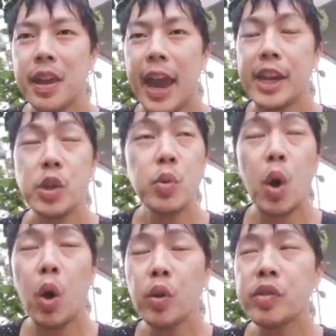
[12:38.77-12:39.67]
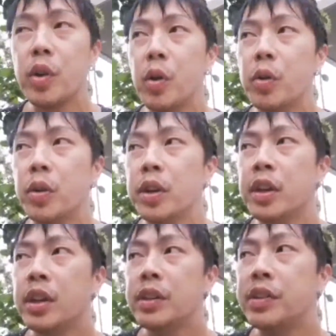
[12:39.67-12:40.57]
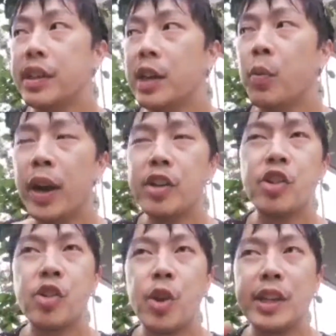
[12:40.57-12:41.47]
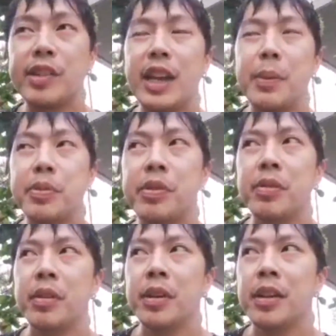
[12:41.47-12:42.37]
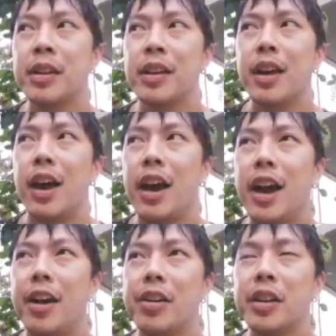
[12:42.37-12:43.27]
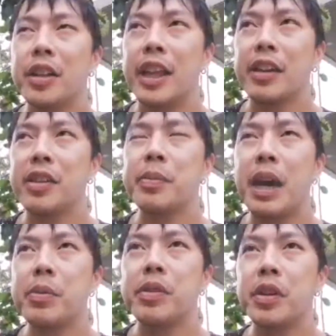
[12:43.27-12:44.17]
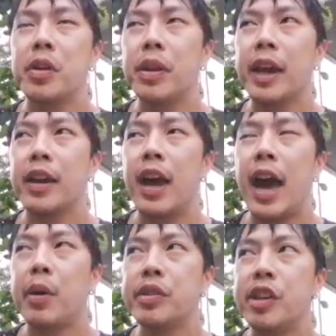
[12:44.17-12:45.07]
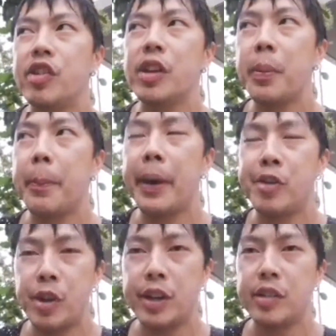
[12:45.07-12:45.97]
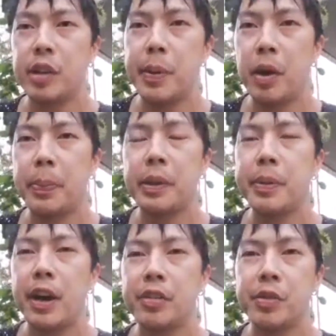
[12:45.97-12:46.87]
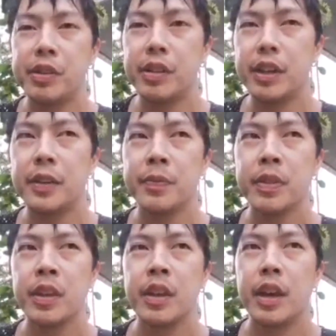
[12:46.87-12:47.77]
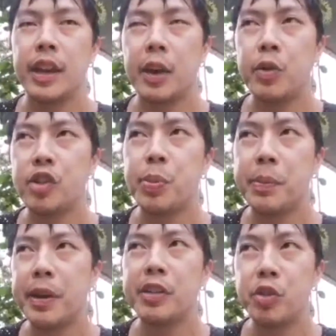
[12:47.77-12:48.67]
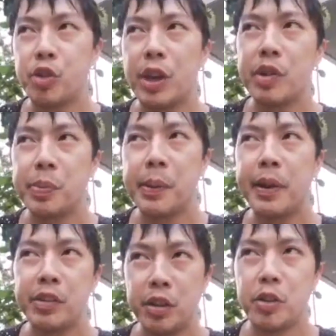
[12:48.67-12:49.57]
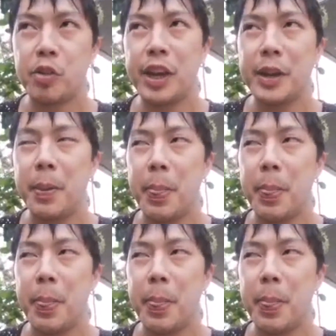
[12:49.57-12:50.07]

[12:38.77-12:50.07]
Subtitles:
And you will also see what trade setups are, like sometimes, like I was teaching my traders about pin bars recently, like which pin bars to trade, which pin bars not to trade.